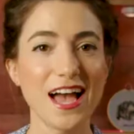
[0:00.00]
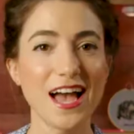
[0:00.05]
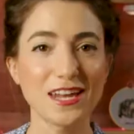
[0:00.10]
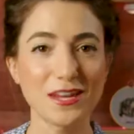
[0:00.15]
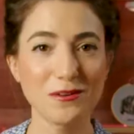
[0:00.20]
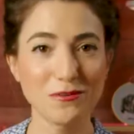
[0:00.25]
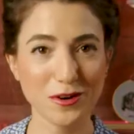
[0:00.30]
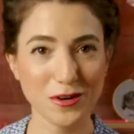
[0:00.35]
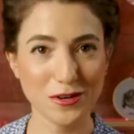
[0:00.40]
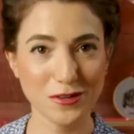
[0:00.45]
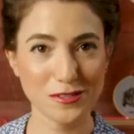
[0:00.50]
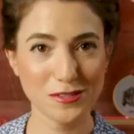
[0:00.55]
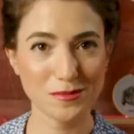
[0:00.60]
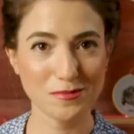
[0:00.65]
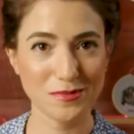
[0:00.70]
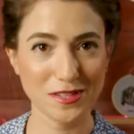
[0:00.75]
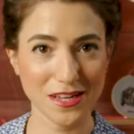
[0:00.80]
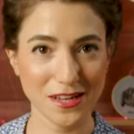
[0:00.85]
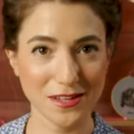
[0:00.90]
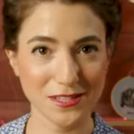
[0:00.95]
And you wanna know
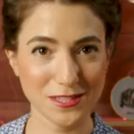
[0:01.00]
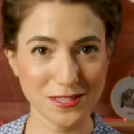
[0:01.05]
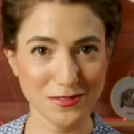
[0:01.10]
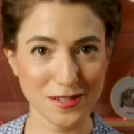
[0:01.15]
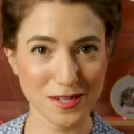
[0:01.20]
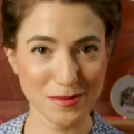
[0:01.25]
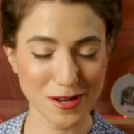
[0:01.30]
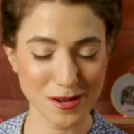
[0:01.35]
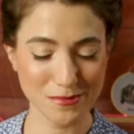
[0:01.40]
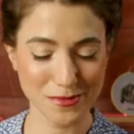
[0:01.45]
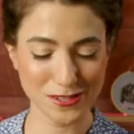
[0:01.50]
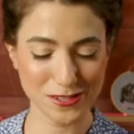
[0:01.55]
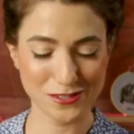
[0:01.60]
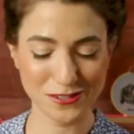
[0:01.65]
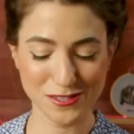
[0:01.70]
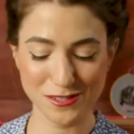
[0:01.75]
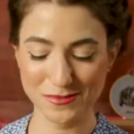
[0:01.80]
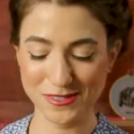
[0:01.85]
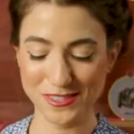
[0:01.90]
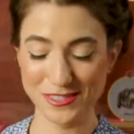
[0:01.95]
something else fun about
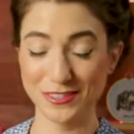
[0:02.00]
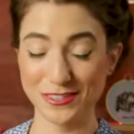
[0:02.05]
mushrooms?